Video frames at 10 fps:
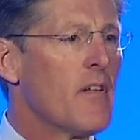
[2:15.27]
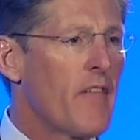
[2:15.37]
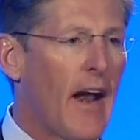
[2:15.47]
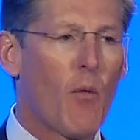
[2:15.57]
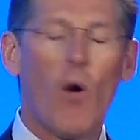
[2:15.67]

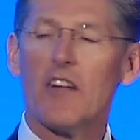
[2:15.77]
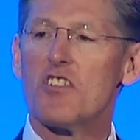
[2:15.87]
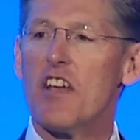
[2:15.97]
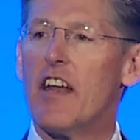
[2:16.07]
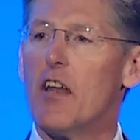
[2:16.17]
that I want
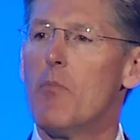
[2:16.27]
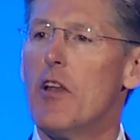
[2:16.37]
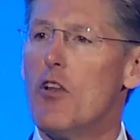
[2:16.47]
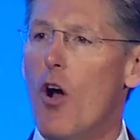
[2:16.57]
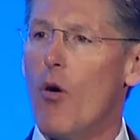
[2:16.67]
Citi to
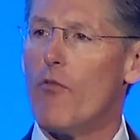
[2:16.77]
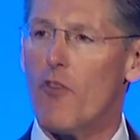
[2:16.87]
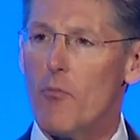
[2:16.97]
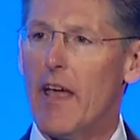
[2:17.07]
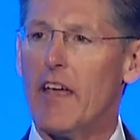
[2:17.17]
be known
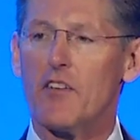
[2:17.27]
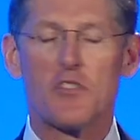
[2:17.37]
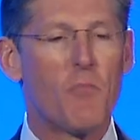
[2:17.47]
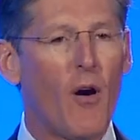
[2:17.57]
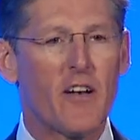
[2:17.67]
for making
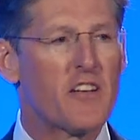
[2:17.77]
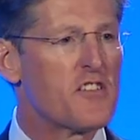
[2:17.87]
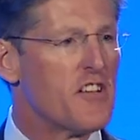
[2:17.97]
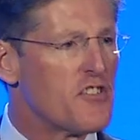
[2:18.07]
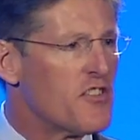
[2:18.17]
smart
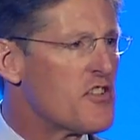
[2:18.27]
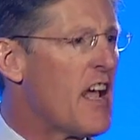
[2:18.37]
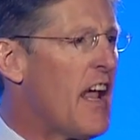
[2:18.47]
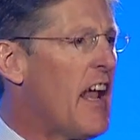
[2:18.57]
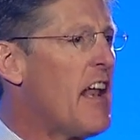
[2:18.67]
decisions
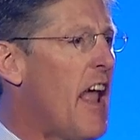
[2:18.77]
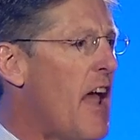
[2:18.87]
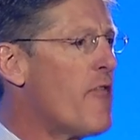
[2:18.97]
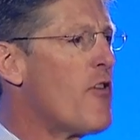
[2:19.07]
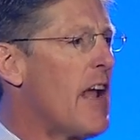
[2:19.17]
in
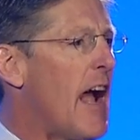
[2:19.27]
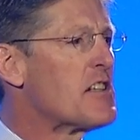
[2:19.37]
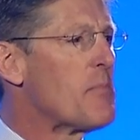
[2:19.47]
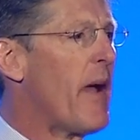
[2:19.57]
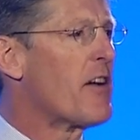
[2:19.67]
every
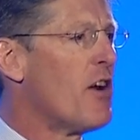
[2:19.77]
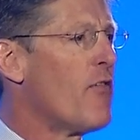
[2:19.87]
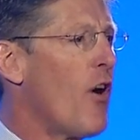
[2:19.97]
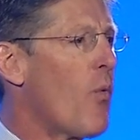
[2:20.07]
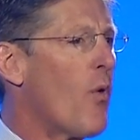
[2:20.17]
aspect of our